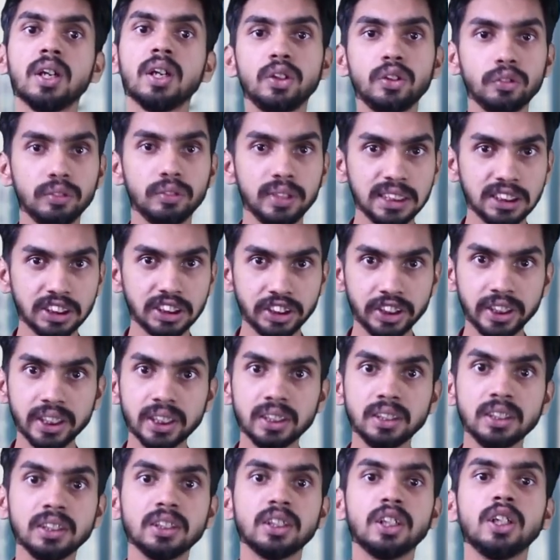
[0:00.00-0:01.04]
To reach
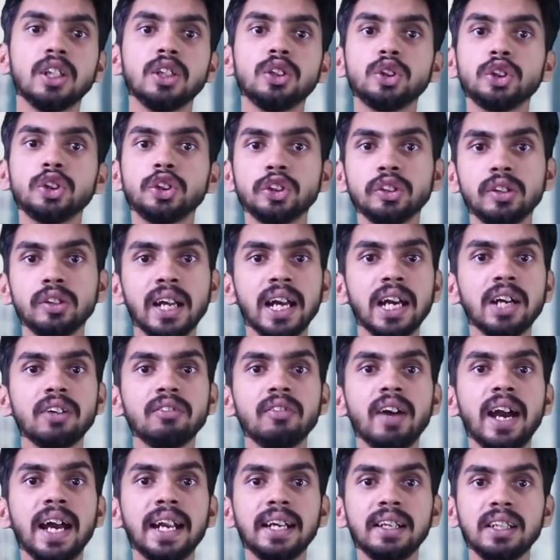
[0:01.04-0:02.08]
here, you should have
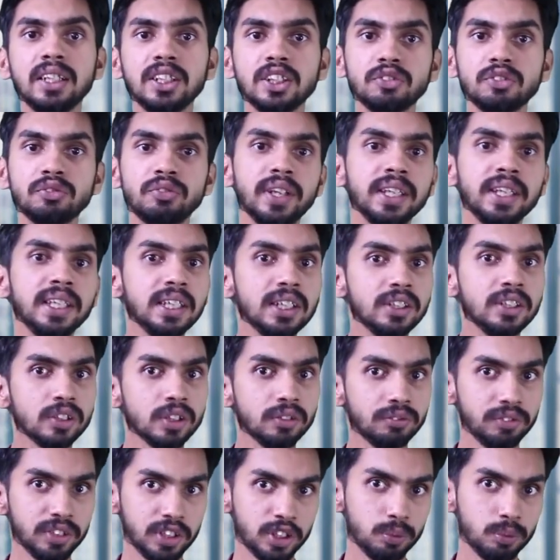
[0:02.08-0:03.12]
at least 5 years of
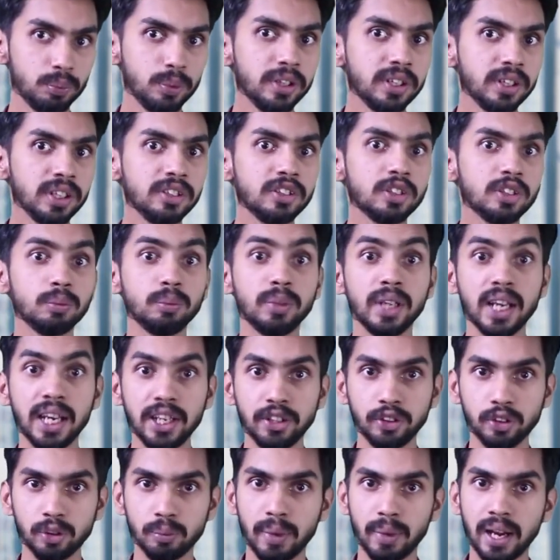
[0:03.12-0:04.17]
experience
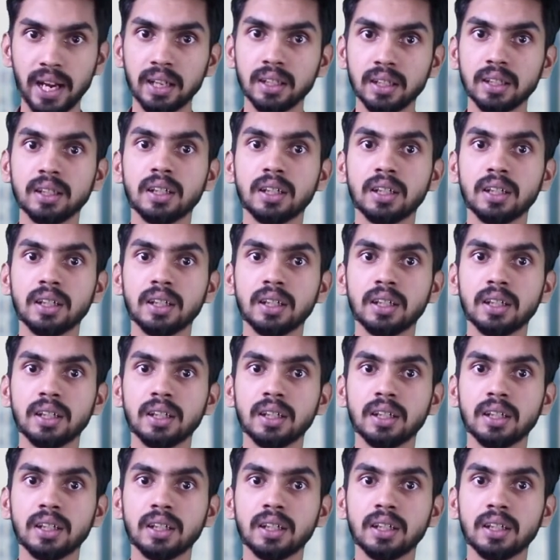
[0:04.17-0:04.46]
behind your back.